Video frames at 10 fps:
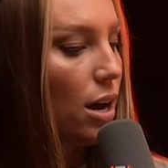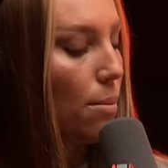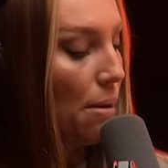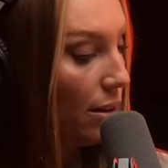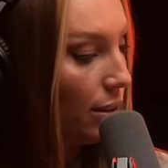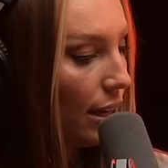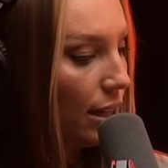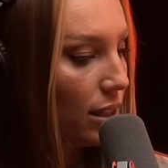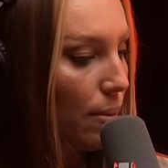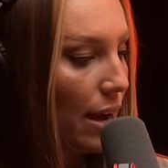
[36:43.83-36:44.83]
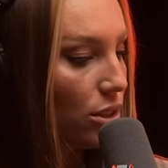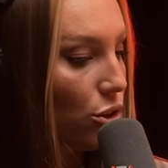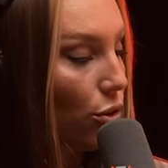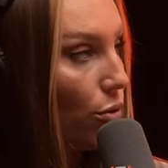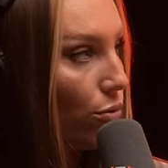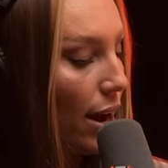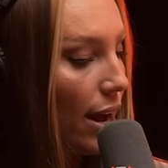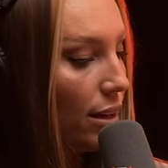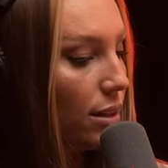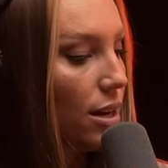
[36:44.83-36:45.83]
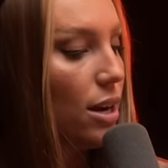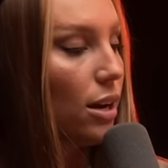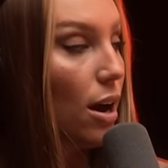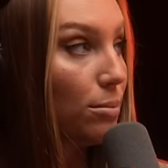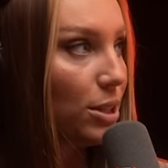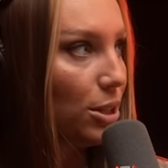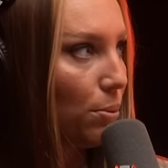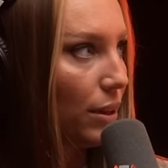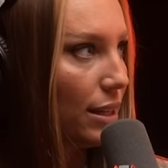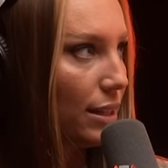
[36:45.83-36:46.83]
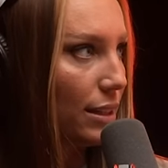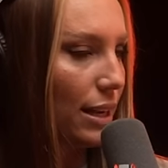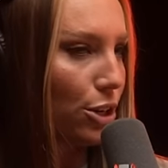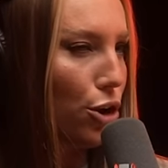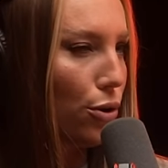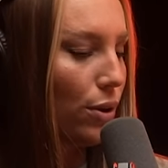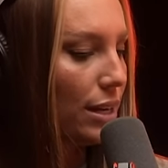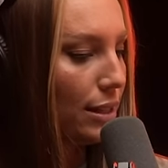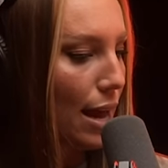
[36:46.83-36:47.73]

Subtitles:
Apparently, this man's girlfriend comes into police and is like, no, he's